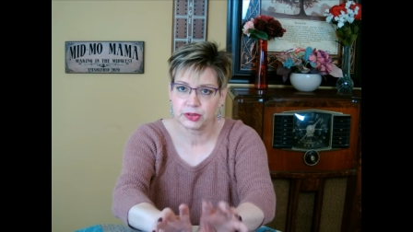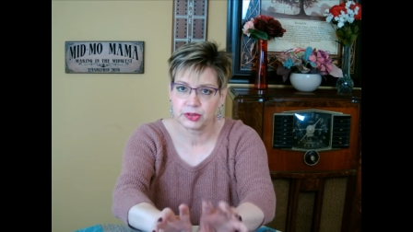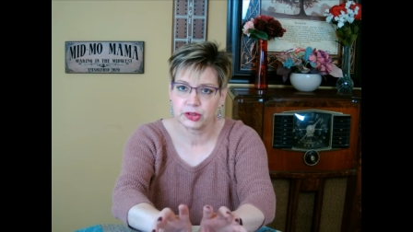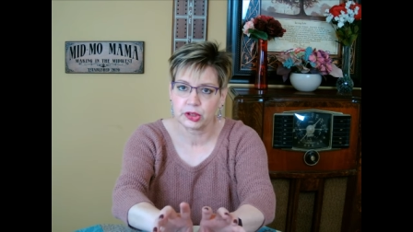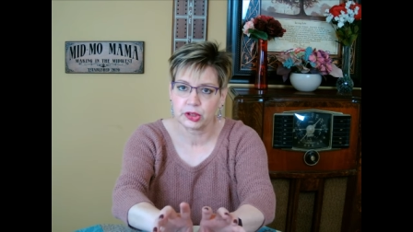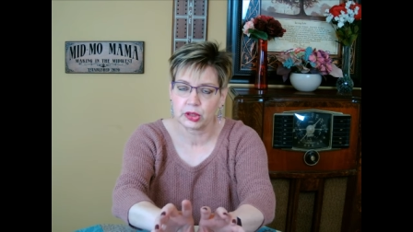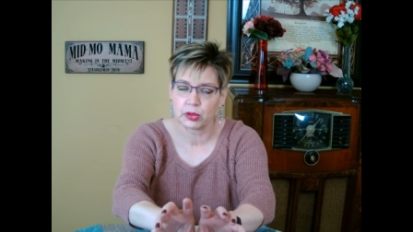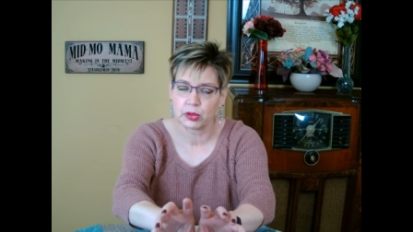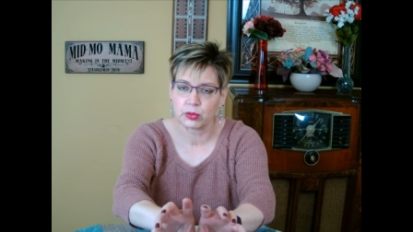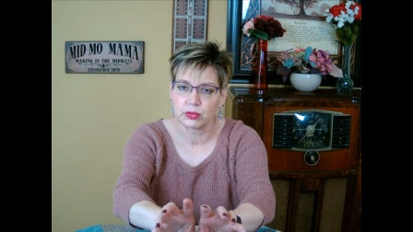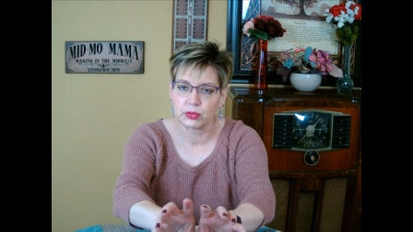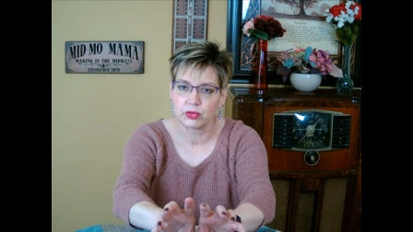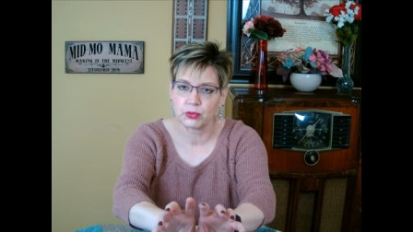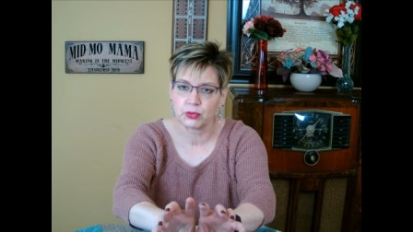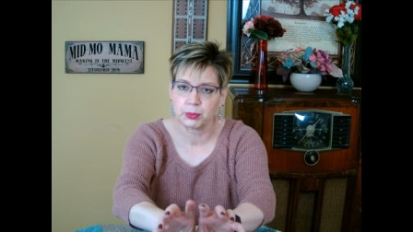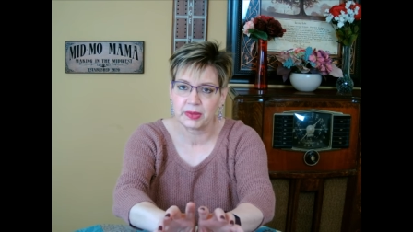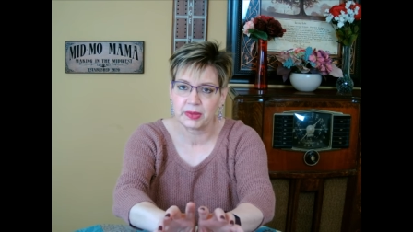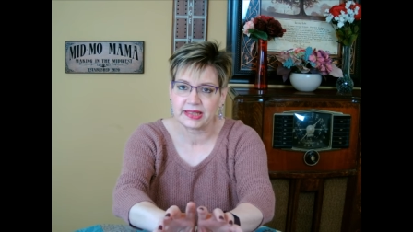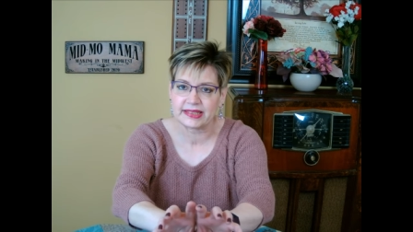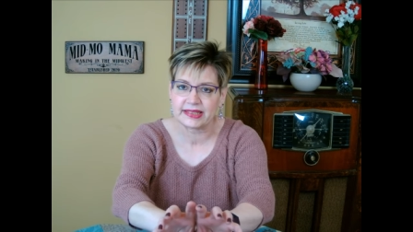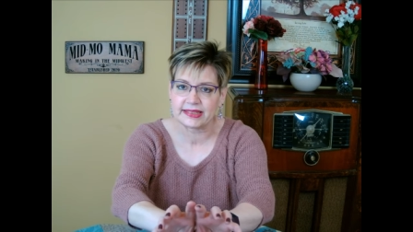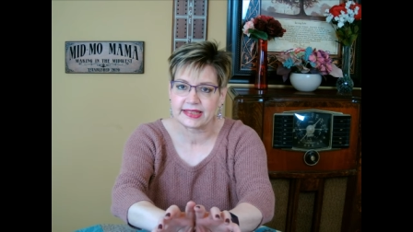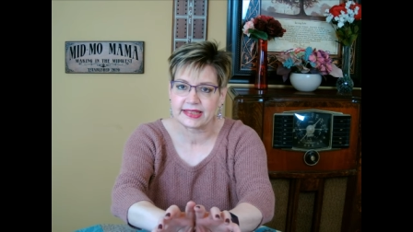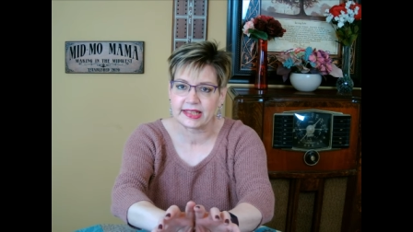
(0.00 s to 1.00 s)
you know,
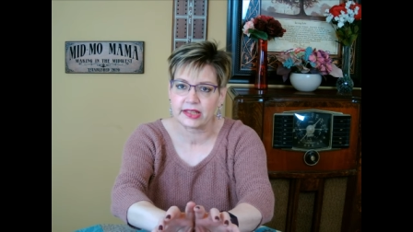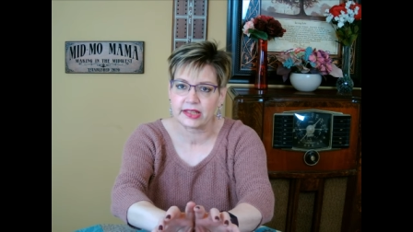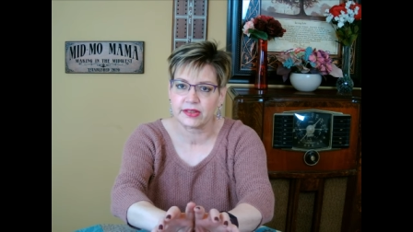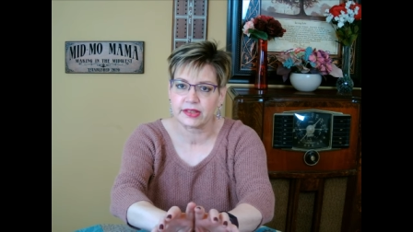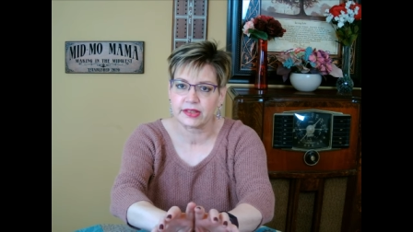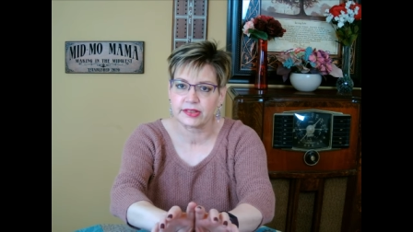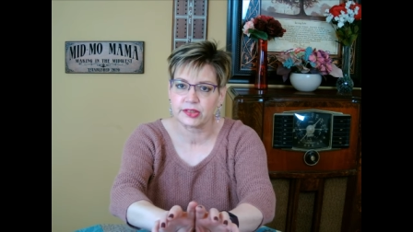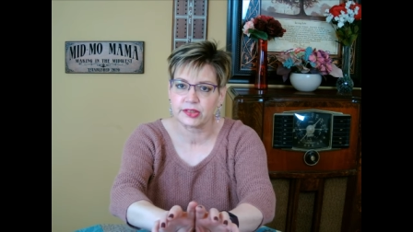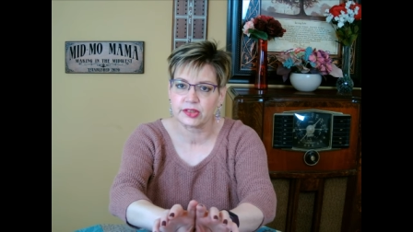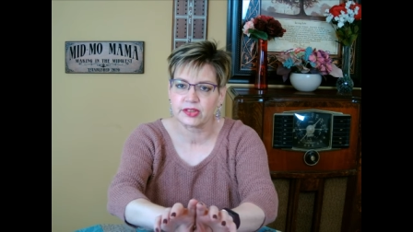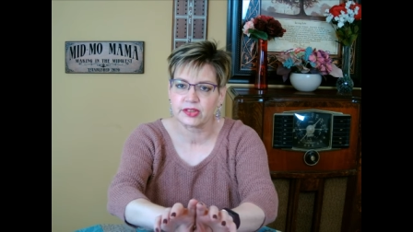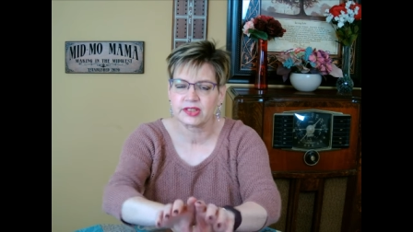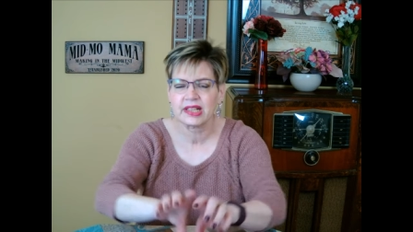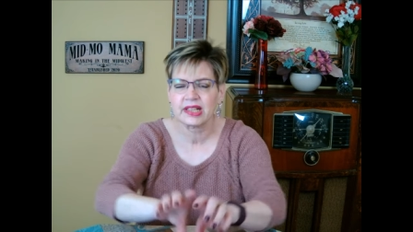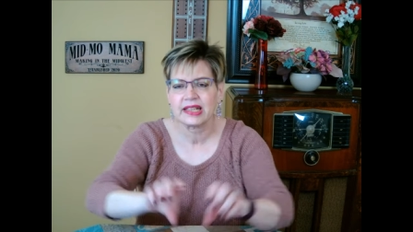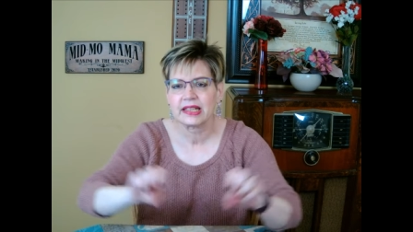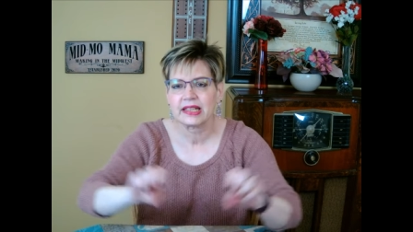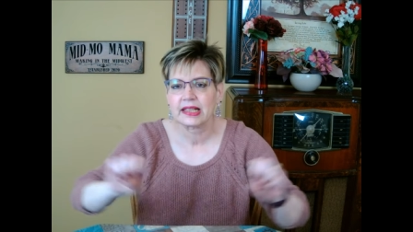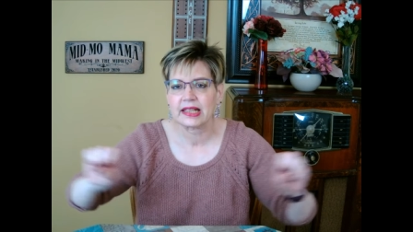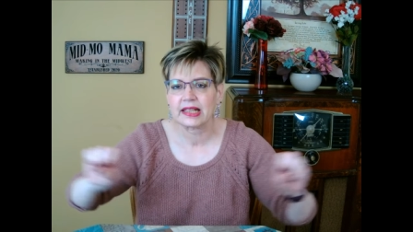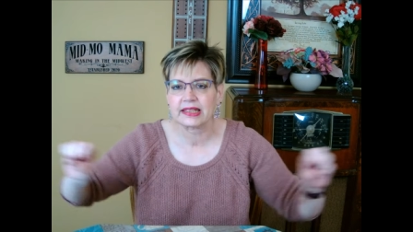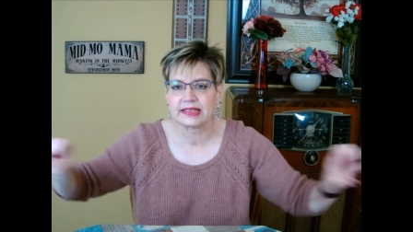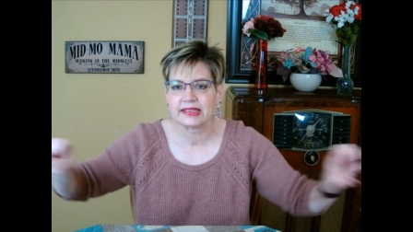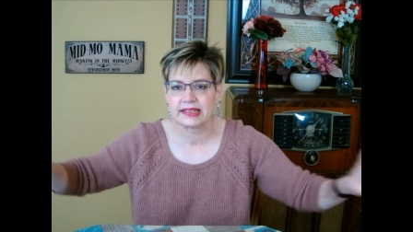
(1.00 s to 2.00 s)
main characters.
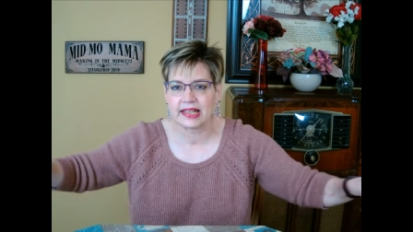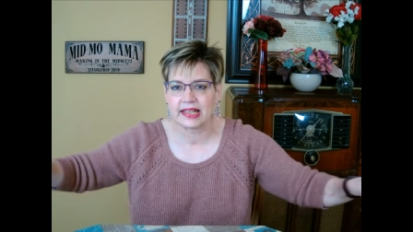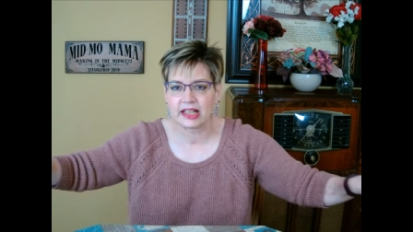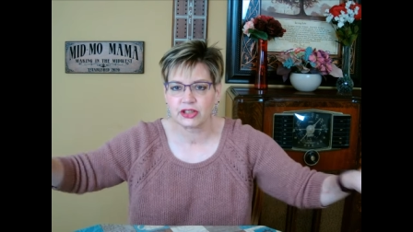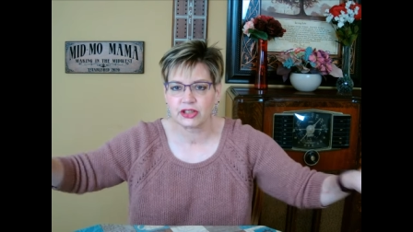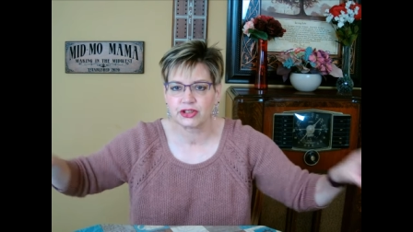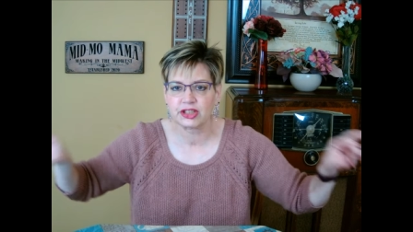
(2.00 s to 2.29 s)
And yeah,